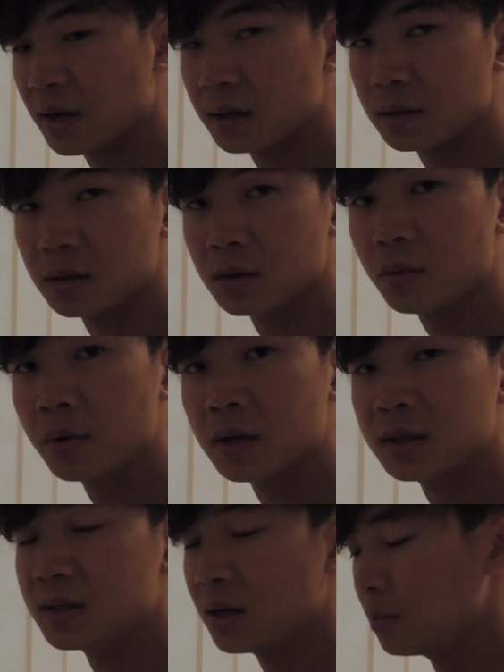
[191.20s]
back in. You don't
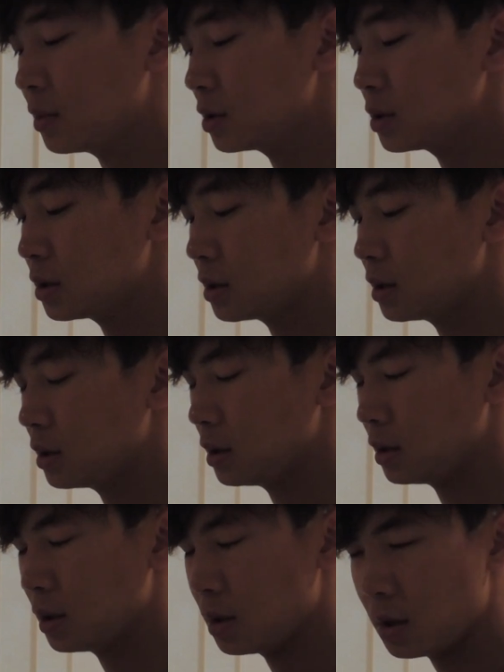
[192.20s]
want to damage
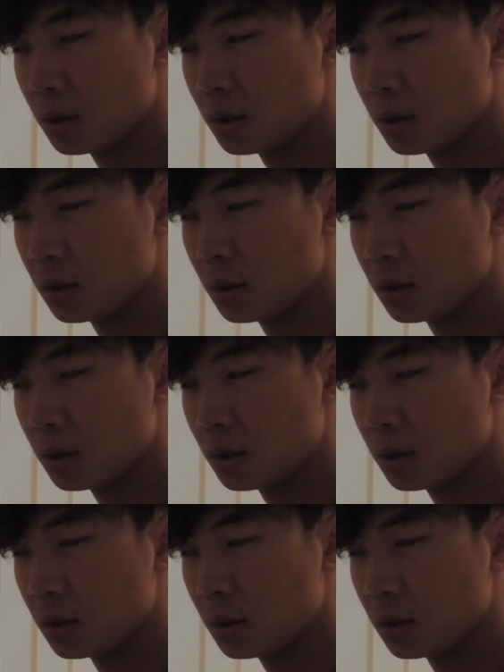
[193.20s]
the